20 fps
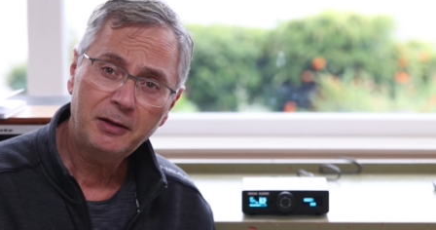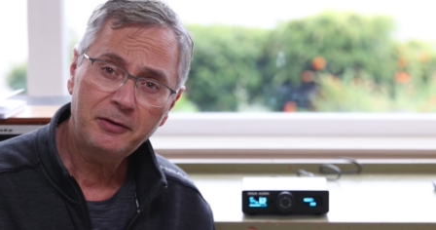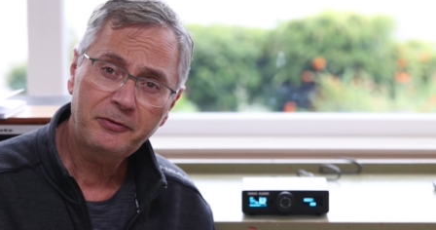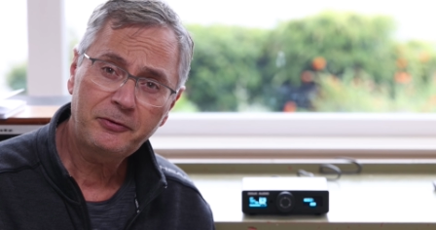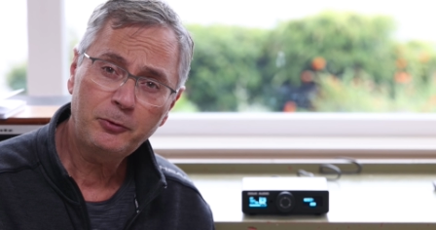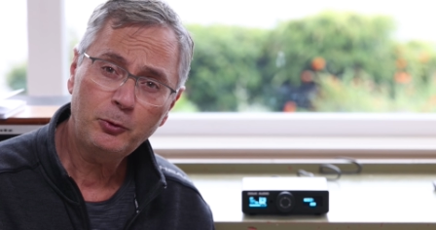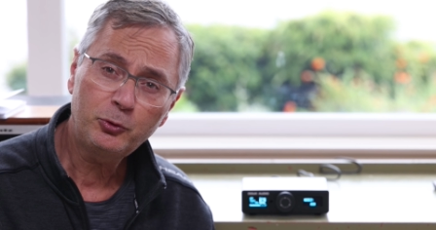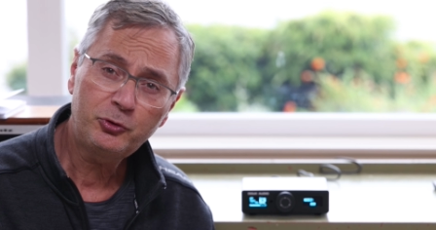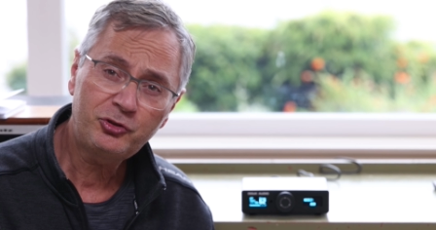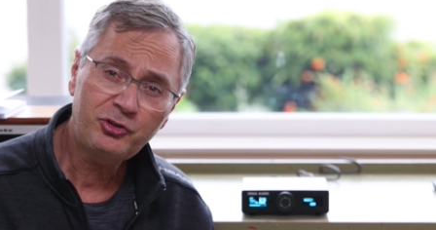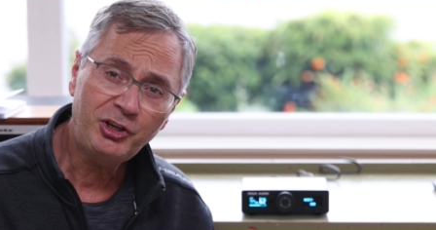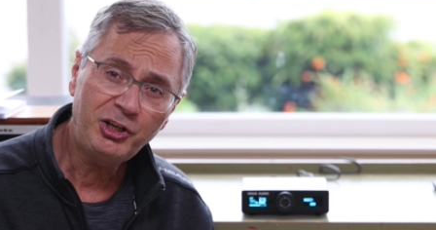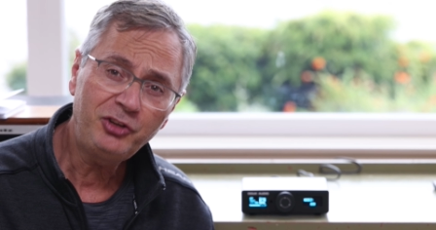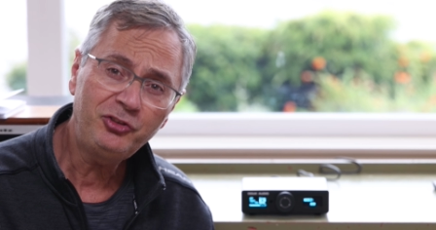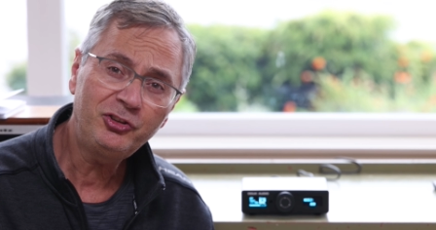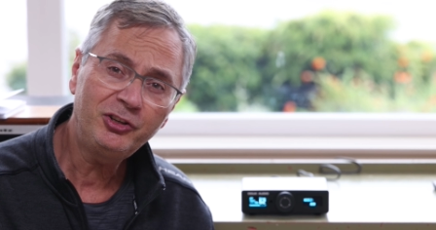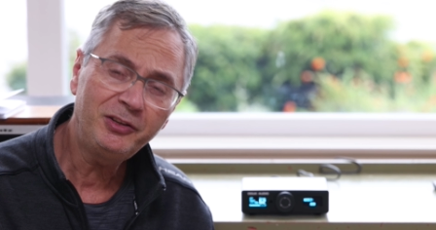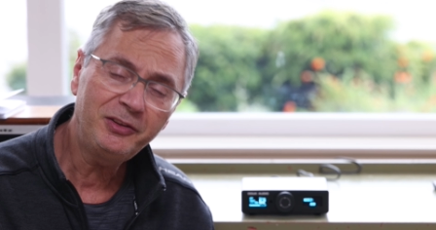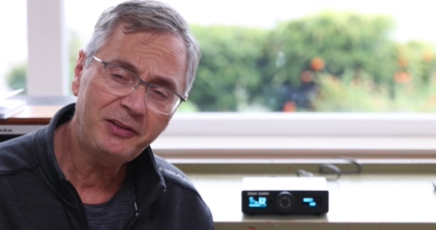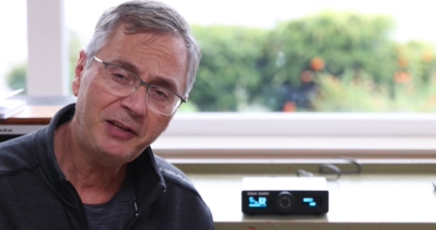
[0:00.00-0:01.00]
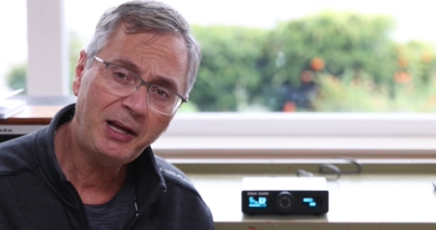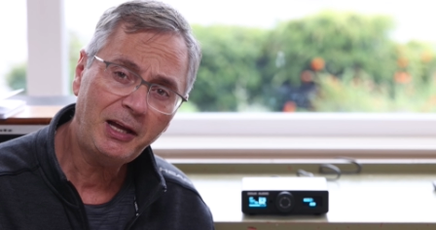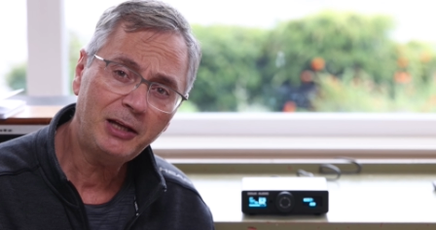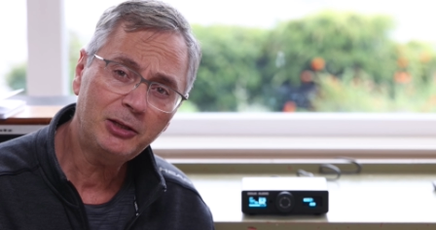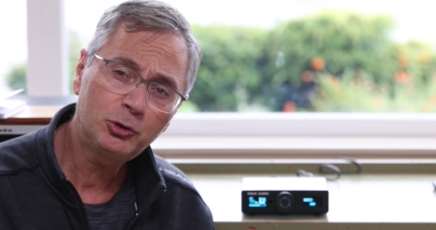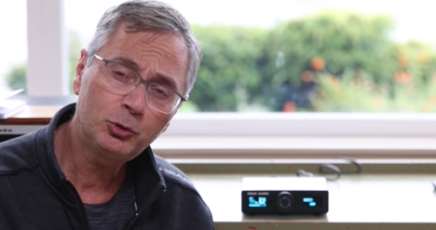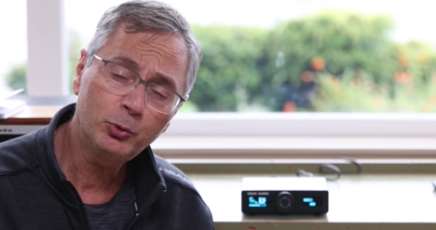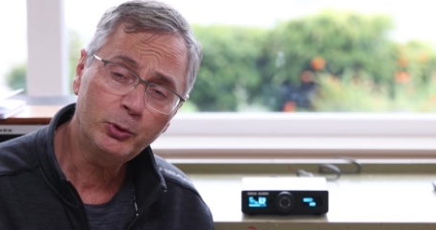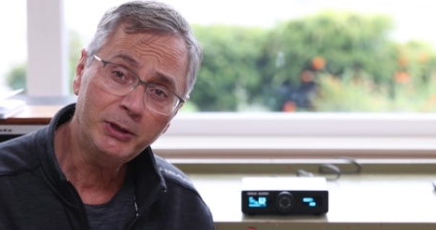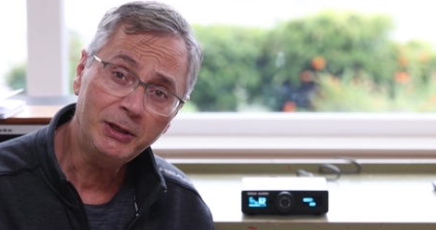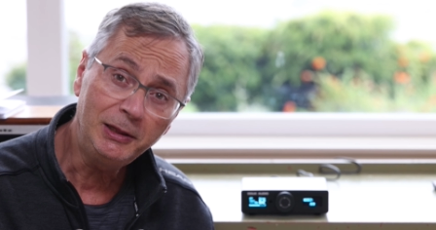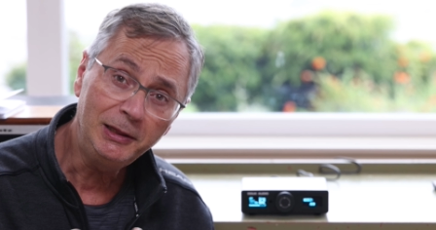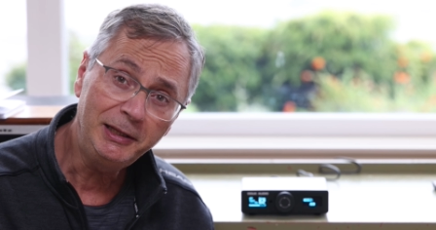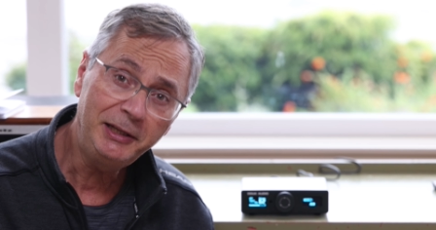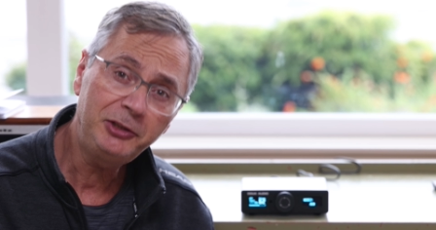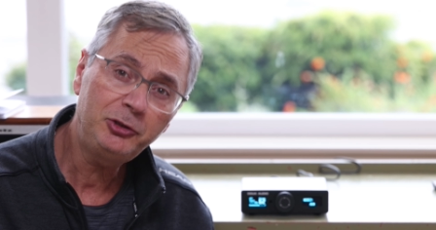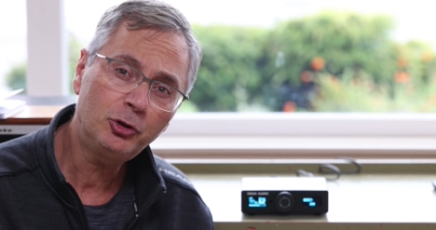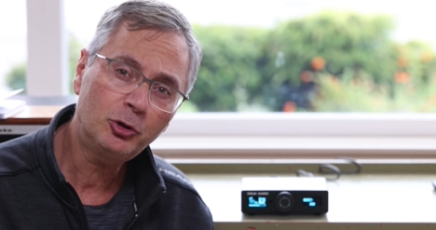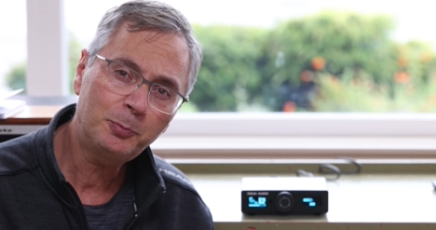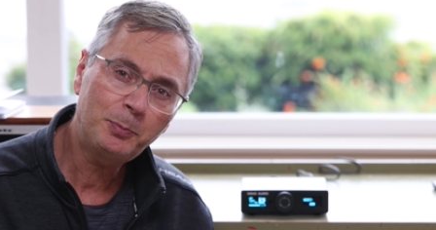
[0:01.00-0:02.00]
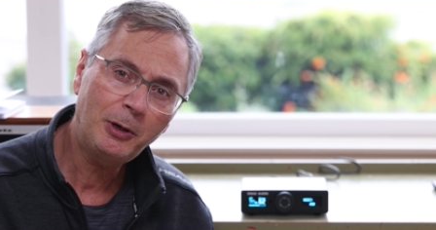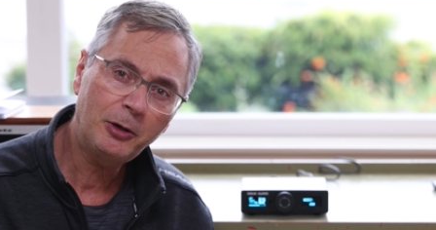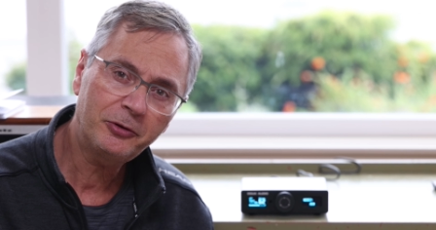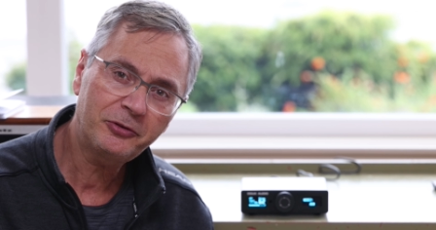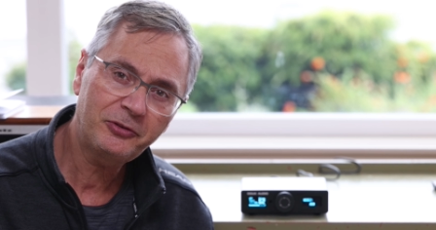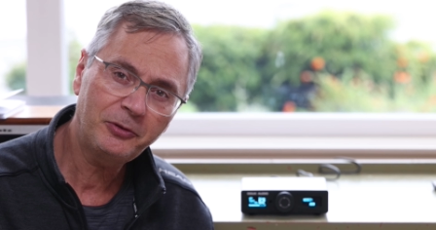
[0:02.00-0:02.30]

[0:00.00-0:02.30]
So changing that to a linear power